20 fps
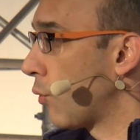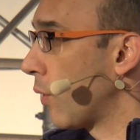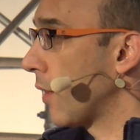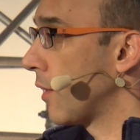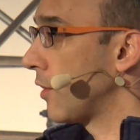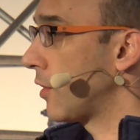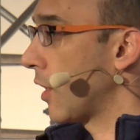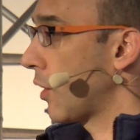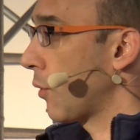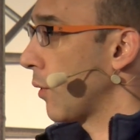we are
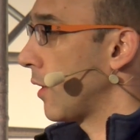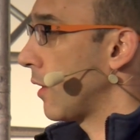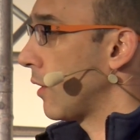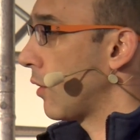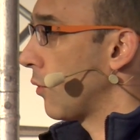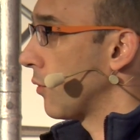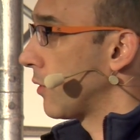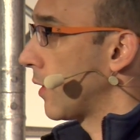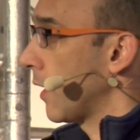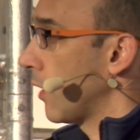integrating
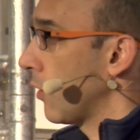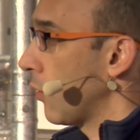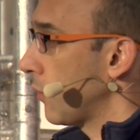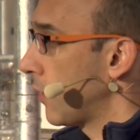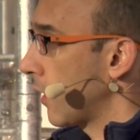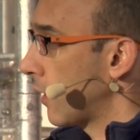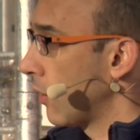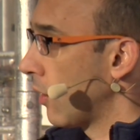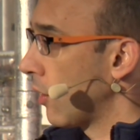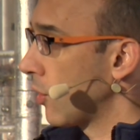container
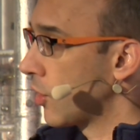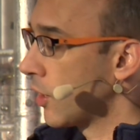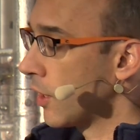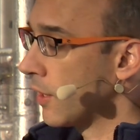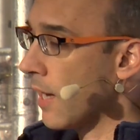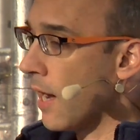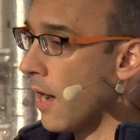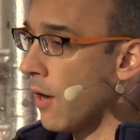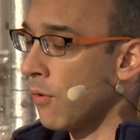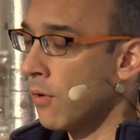technology
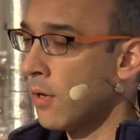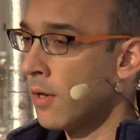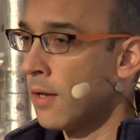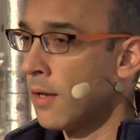now.